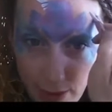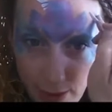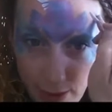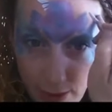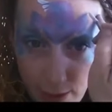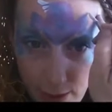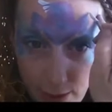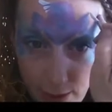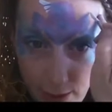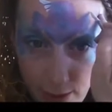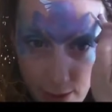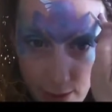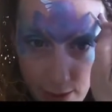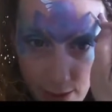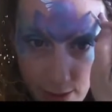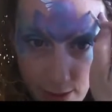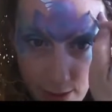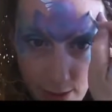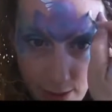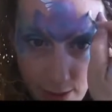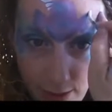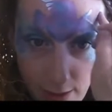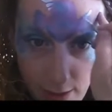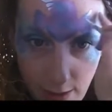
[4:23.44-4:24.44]

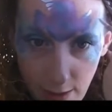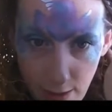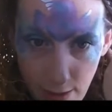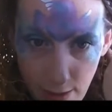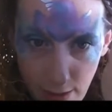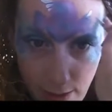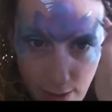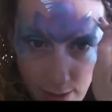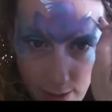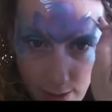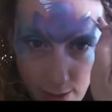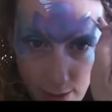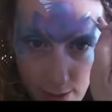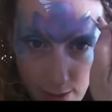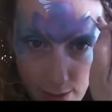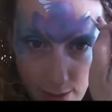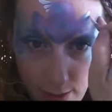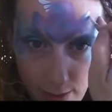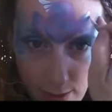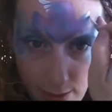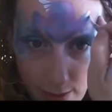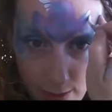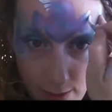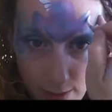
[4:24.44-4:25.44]

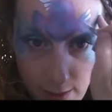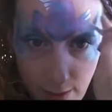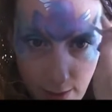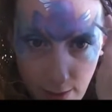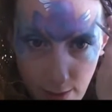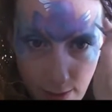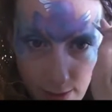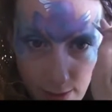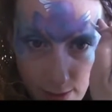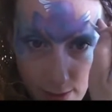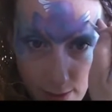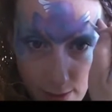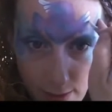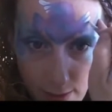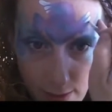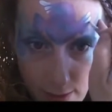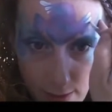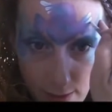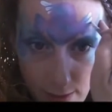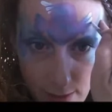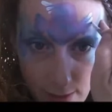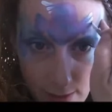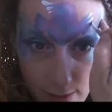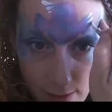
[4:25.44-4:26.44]

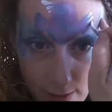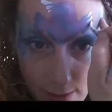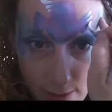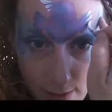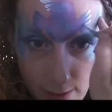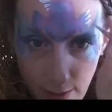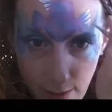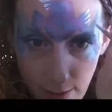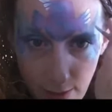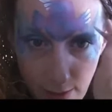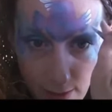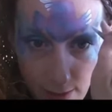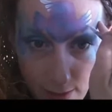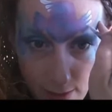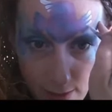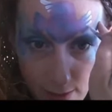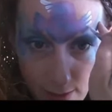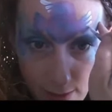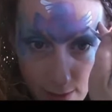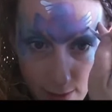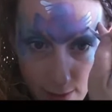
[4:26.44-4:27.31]
Nothing is said.